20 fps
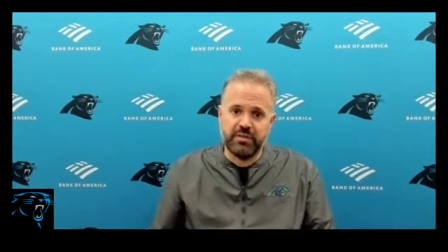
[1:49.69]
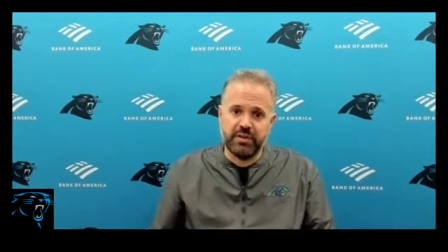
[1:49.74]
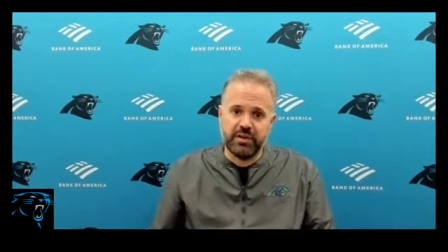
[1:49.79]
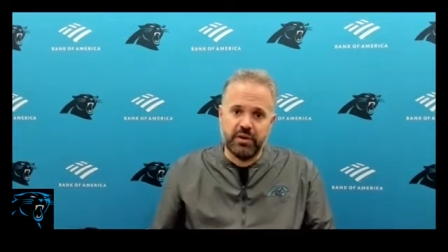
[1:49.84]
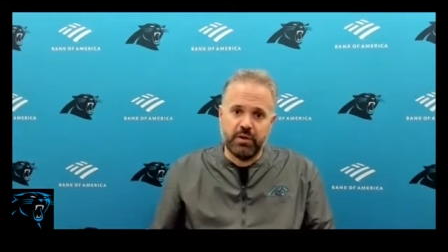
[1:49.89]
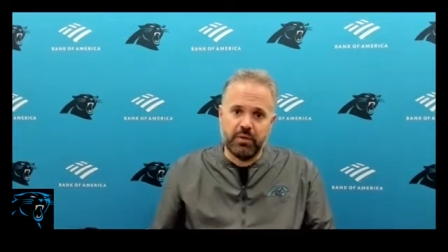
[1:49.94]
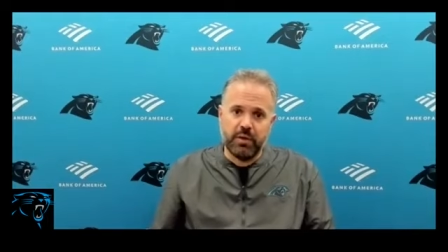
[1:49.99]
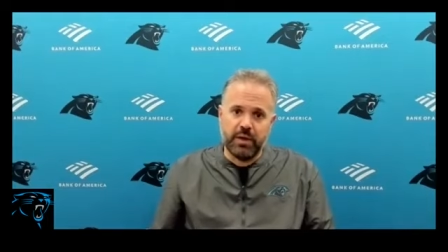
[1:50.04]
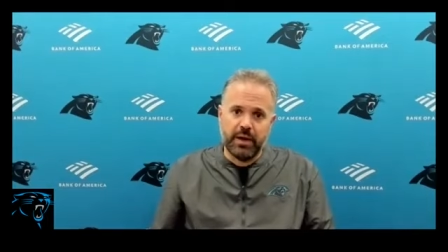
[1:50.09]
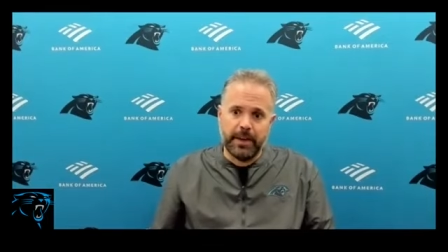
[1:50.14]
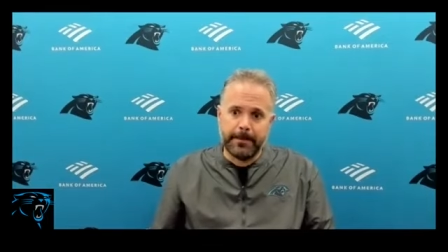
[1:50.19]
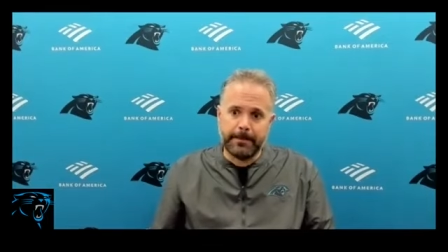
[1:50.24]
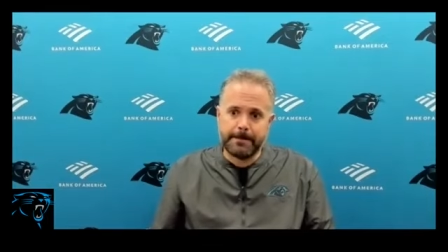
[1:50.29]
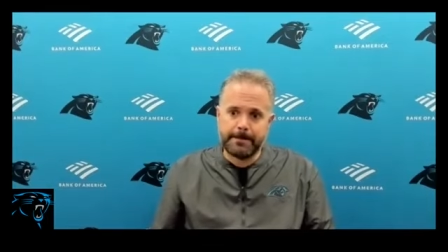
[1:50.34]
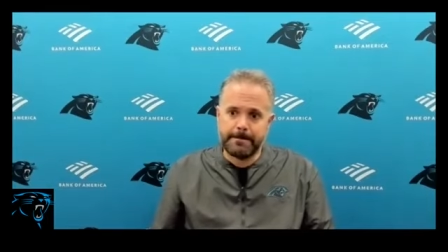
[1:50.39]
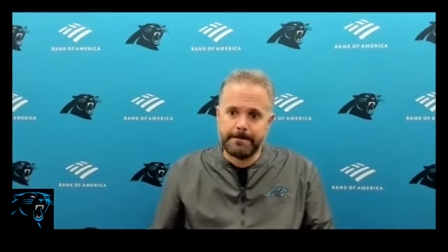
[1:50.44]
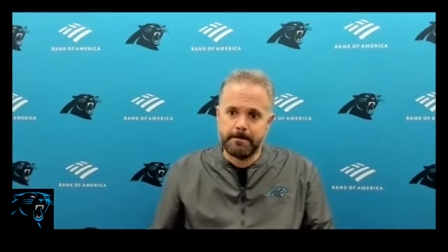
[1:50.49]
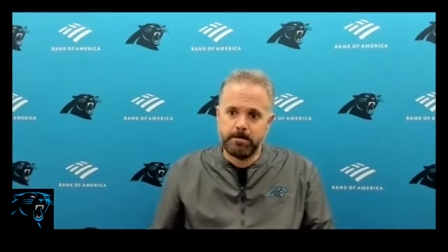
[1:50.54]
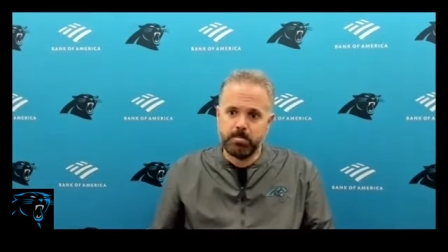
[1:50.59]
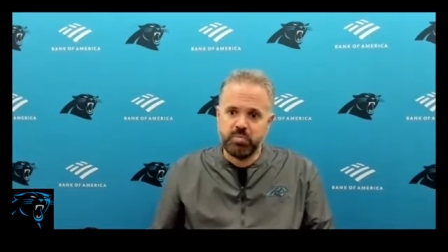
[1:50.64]
You know, a
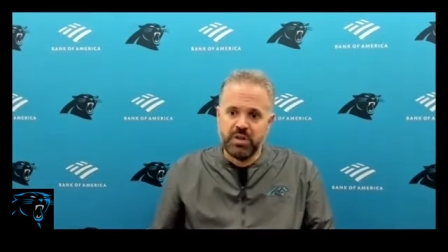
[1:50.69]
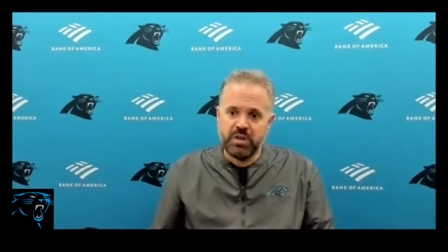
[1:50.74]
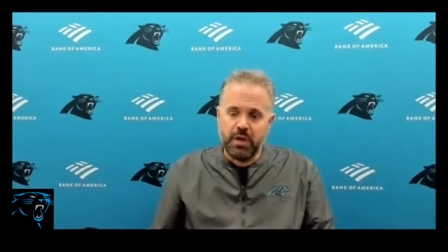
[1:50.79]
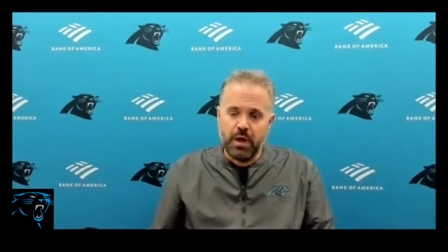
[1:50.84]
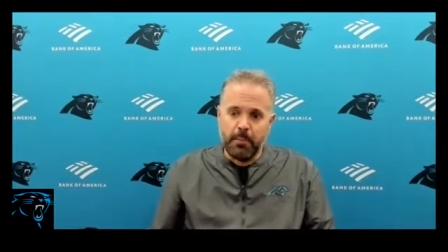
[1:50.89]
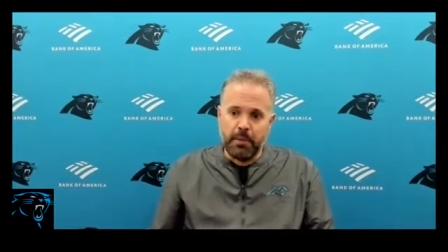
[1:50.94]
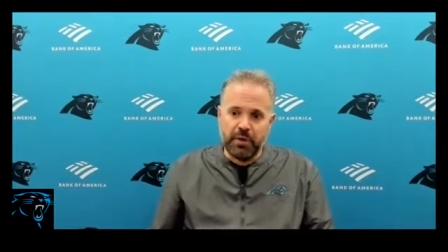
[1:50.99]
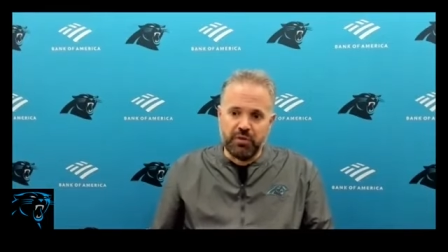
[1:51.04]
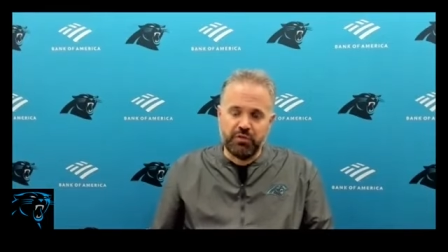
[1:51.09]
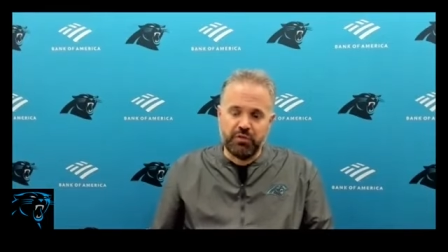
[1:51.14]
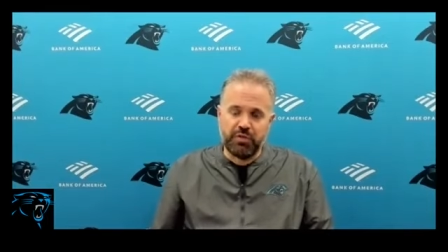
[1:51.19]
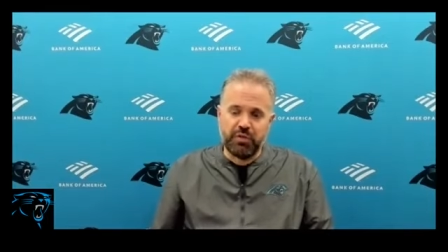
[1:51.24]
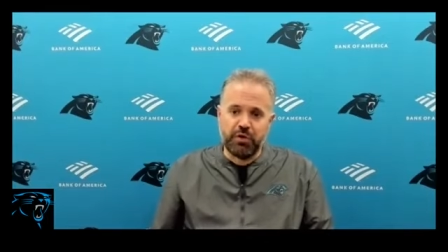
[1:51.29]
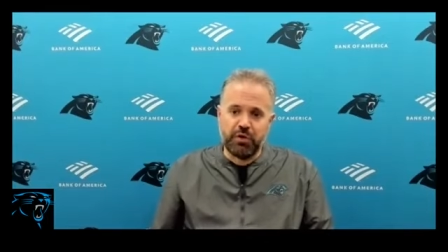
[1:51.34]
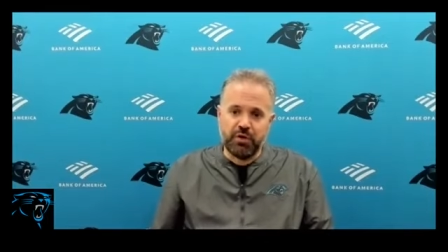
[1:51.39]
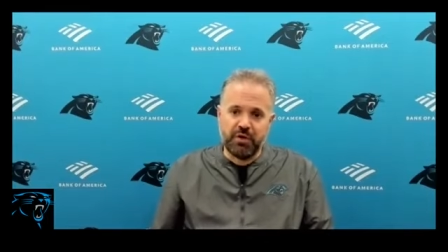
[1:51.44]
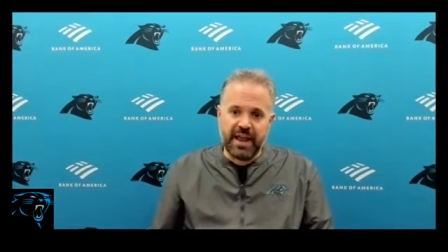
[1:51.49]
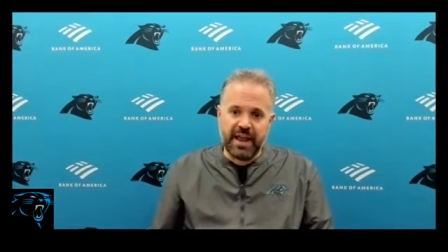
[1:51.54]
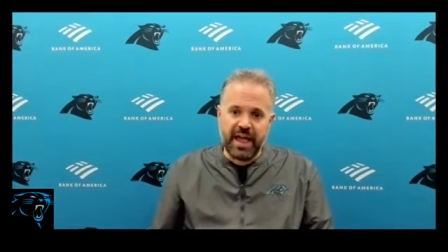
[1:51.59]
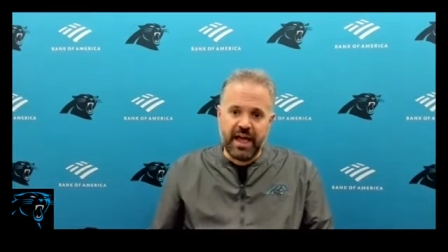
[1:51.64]
bunch of
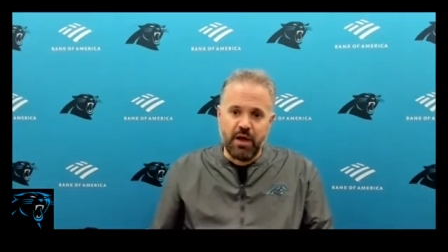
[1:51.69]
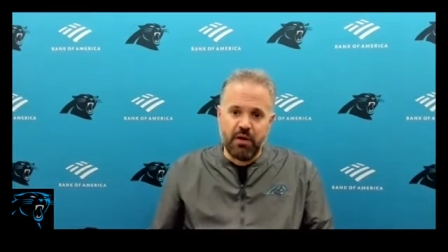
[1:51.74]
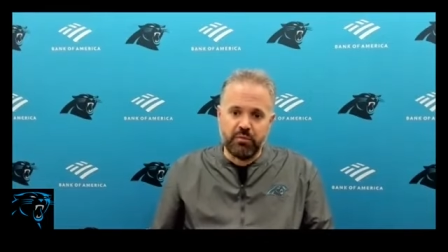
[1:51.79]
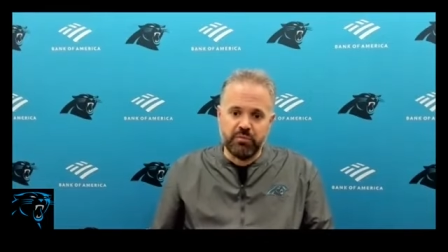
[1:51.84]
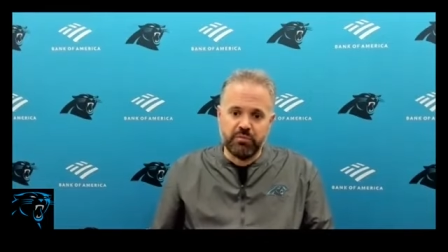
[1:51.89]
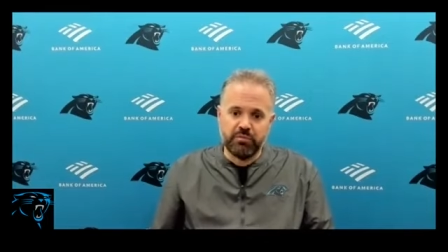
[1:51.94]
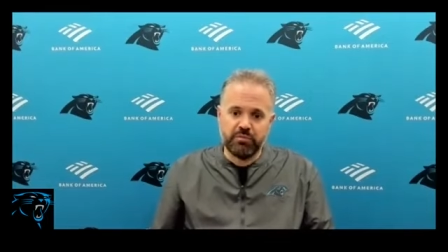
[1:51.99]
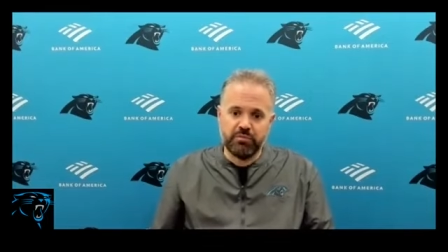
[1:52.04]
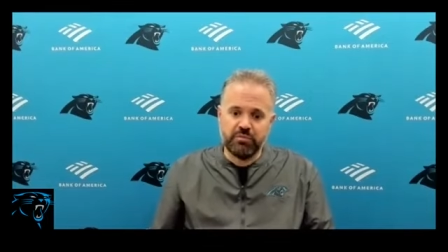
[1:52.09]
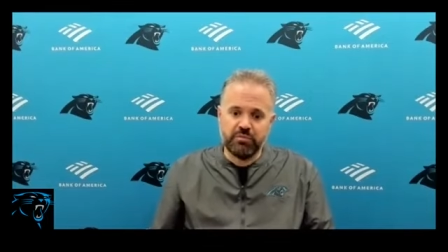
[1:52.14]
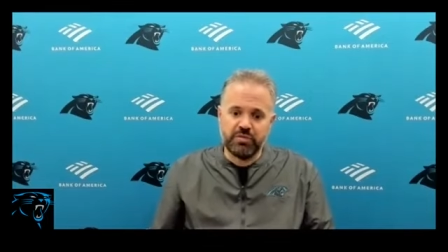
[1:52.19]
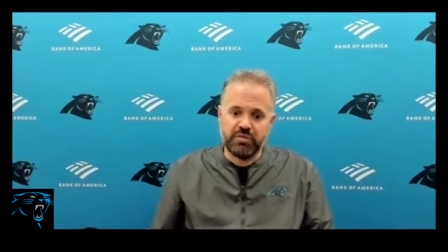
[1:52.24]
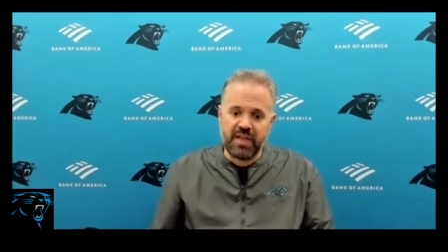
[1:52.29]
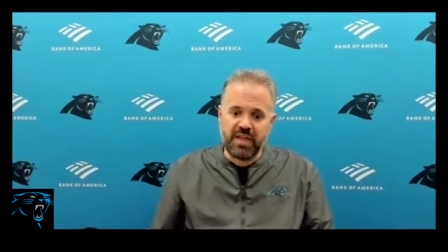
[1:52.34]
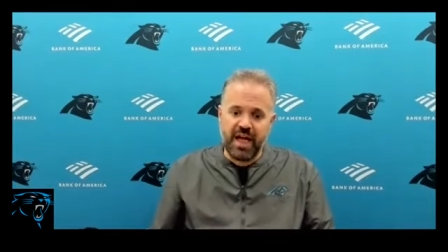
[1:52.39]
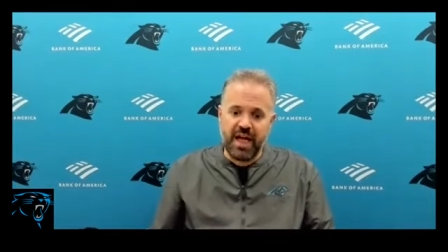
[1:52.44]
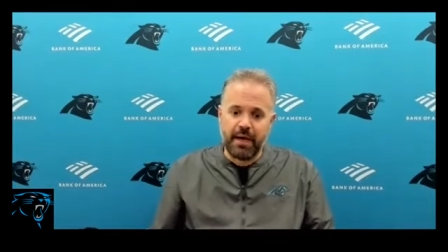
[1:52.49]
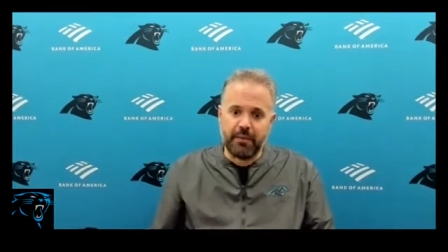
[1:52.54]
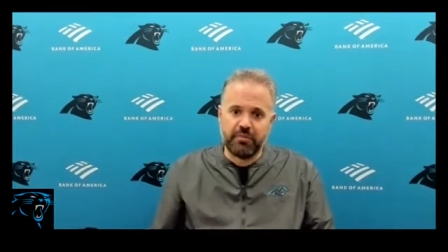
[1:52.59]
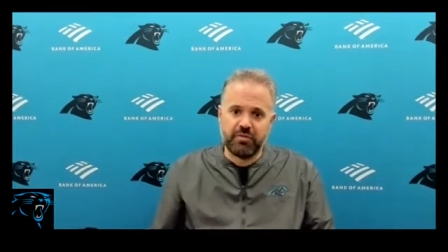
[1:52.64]
third down
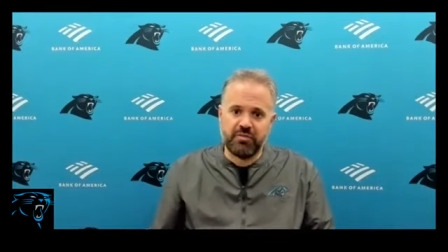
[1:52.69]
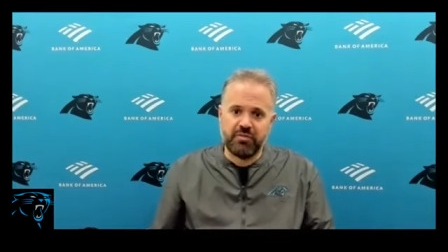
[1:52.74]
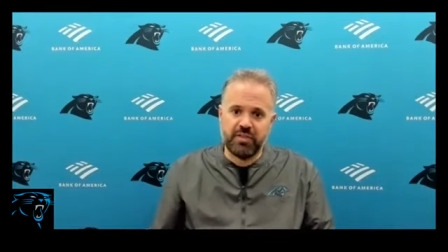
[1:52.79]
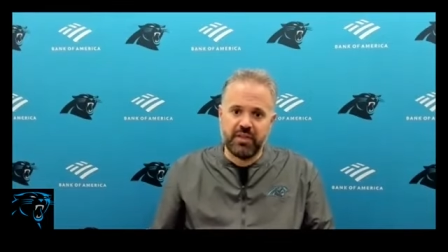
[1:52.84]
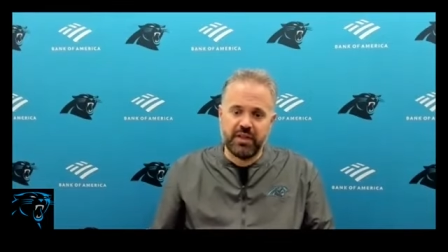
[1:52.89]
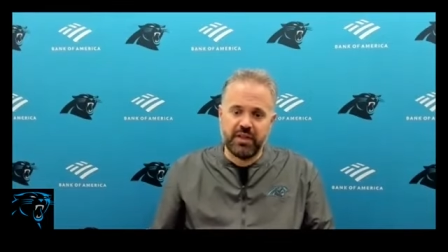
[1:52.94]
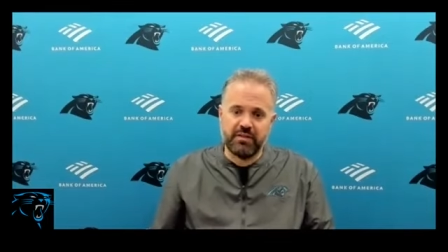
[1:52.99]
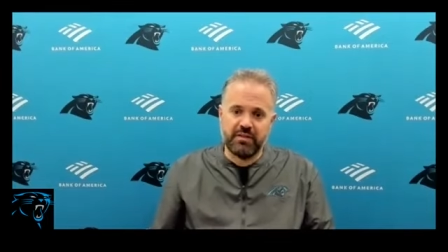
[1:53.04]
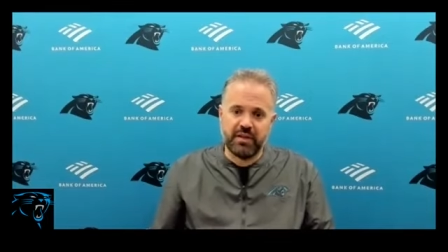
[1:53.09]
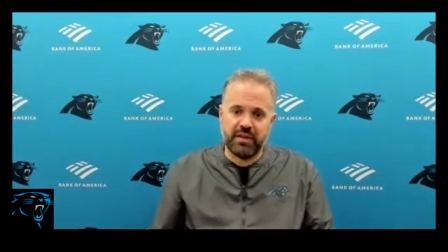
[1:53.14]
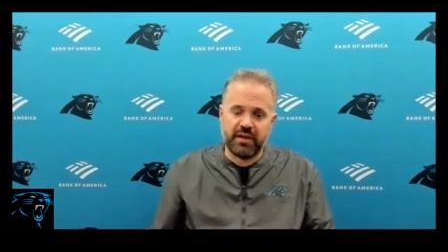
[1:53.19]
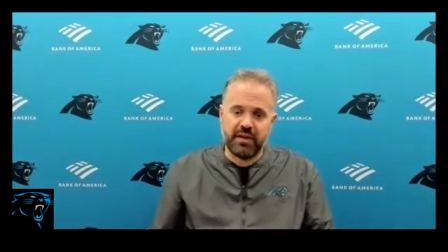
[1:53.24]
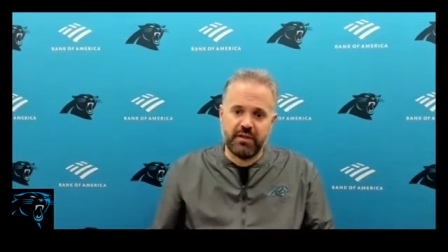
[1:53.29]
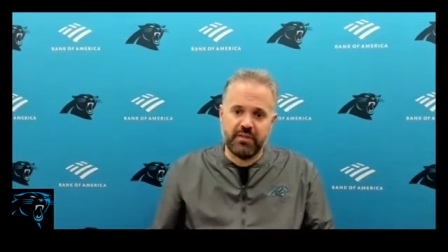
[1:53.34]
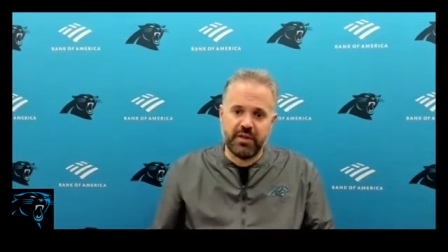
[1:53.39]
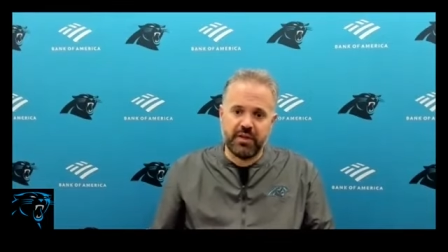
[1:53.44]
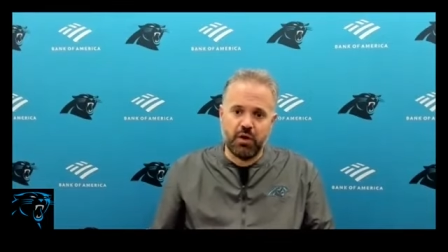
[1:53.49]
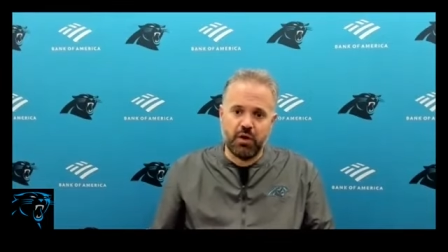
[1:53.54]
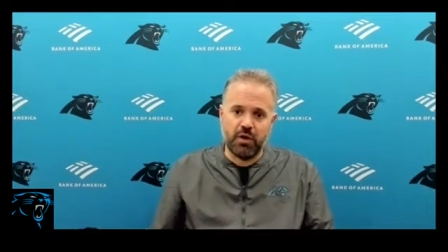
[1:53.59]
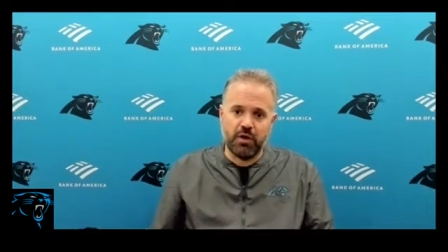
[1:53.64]
stops that
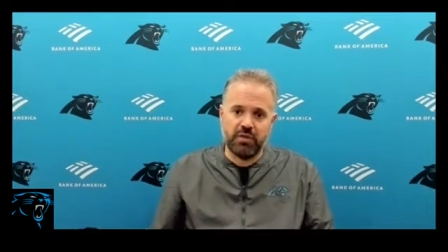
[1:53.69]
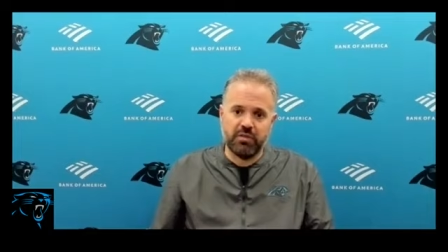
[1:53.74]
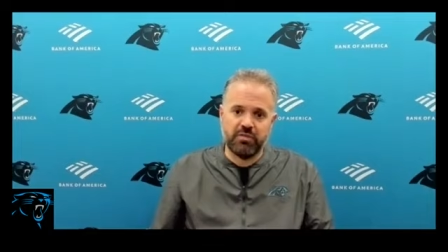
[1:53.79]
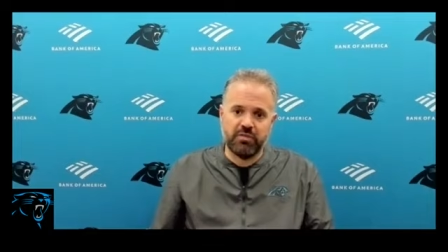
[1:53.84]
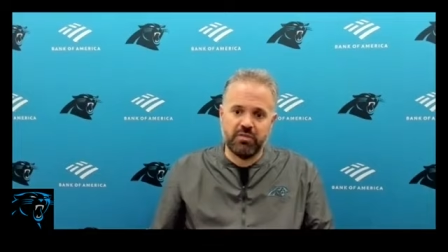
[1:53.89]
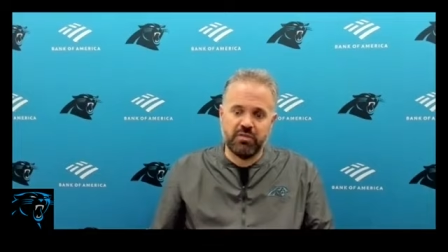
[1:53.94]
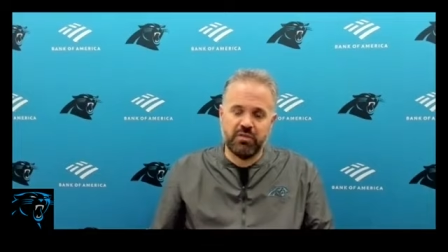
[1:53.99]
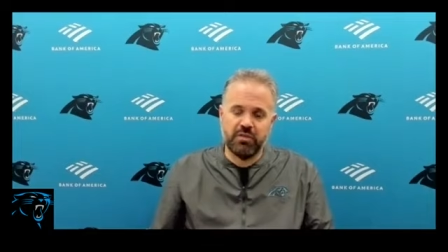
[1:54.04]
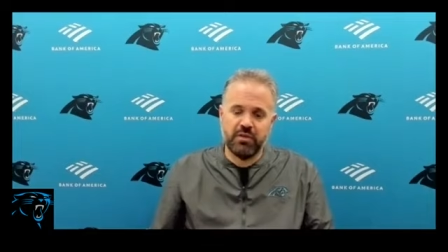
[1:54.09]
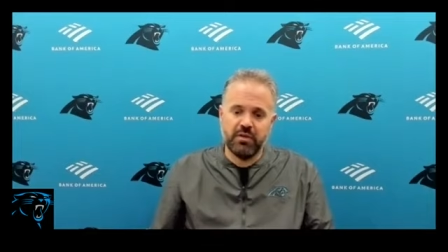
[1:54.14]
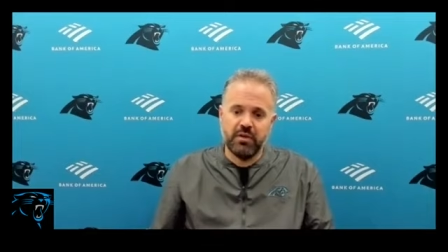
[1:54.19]
hurt us.